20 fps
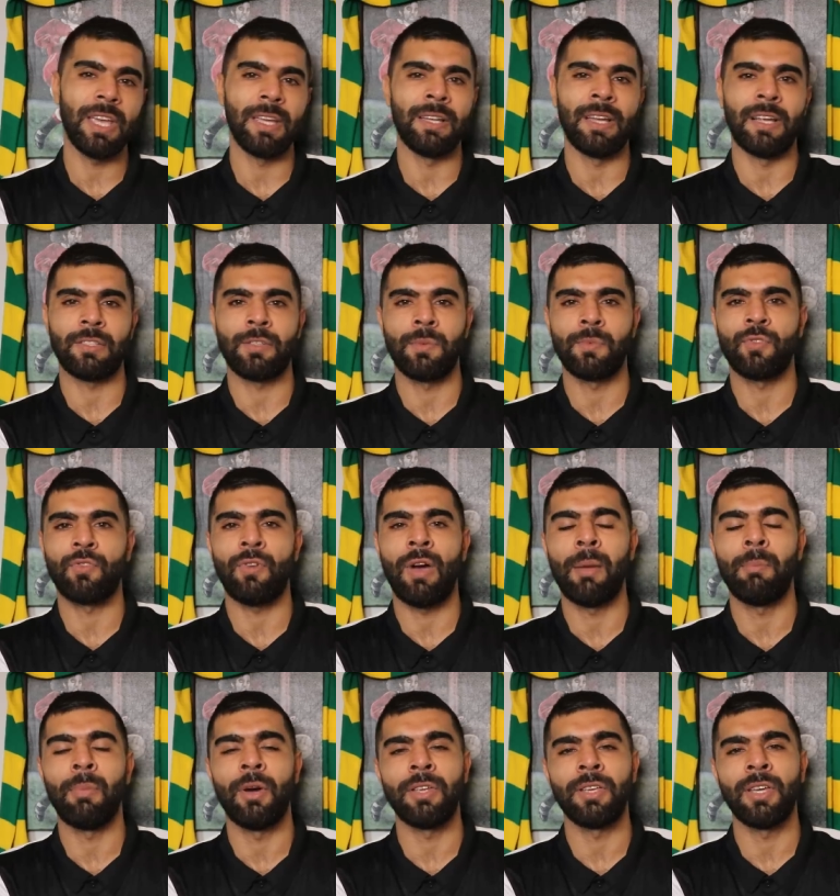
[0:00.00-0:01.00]
hitting that
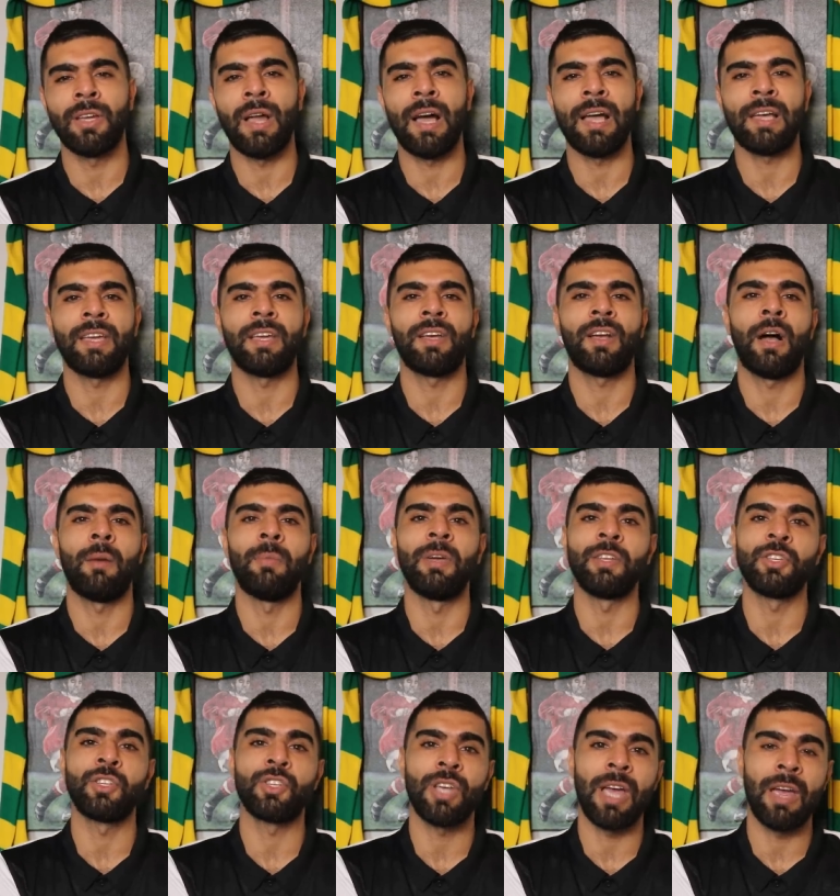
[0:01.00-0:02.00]
subscribe button, you're liking,
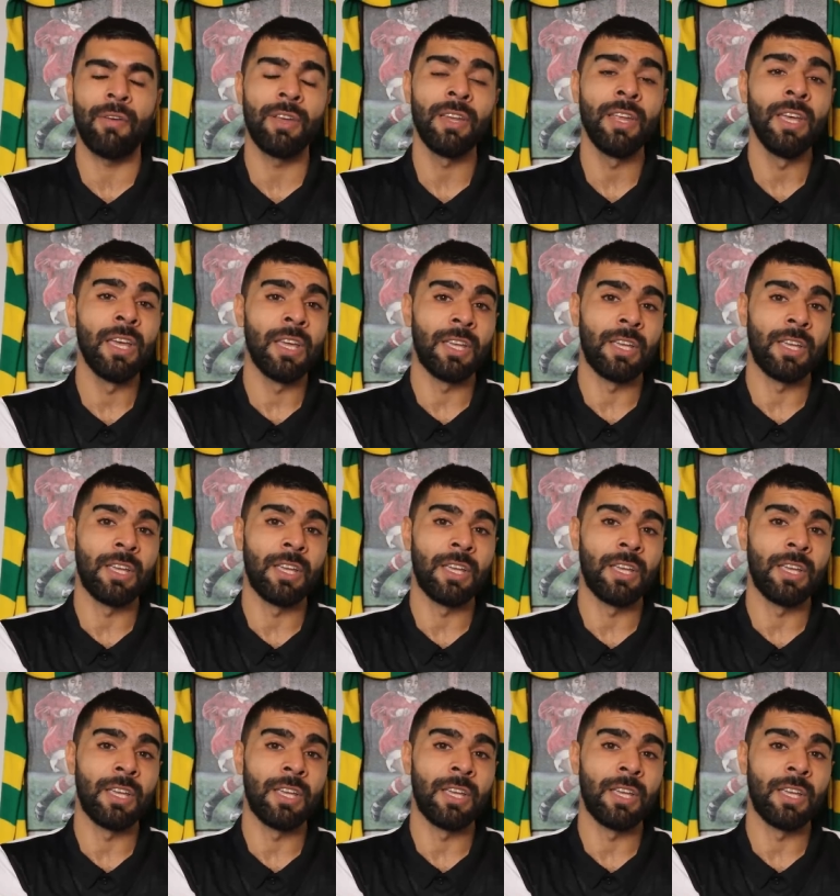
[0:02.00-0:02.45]
commenting, sharing.